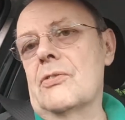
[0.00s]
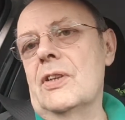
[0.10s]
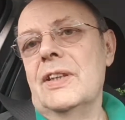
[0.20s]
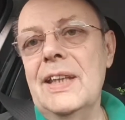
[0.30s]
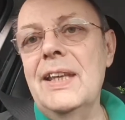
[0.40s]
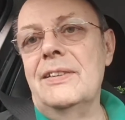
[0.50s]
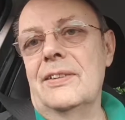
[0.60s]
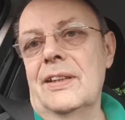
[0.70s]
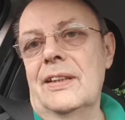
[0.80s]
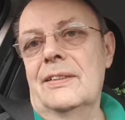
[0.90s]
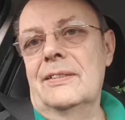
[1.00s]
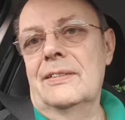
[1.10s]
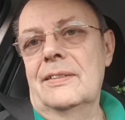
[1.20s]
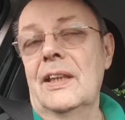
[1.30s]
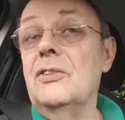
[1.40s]
right, the internet
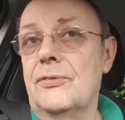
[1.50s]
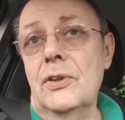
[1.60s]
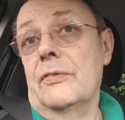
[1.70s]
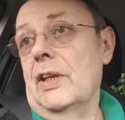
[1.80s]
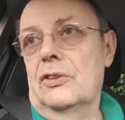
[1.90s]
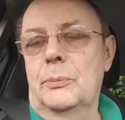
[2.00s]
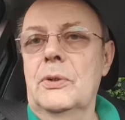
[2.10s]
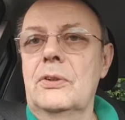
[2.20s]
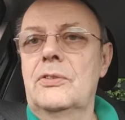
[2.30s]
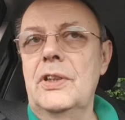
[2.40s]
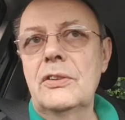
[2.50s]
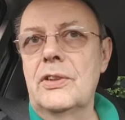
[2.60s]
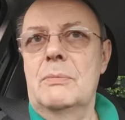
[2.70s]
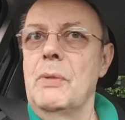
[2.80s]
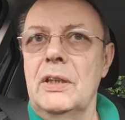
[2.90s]
is full of experts. The
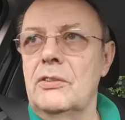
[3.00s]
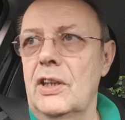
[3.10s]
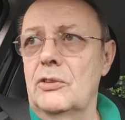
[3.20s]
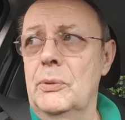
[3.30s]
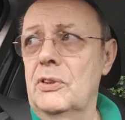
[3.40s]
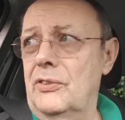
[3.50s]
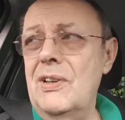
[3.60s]
internet makes experts.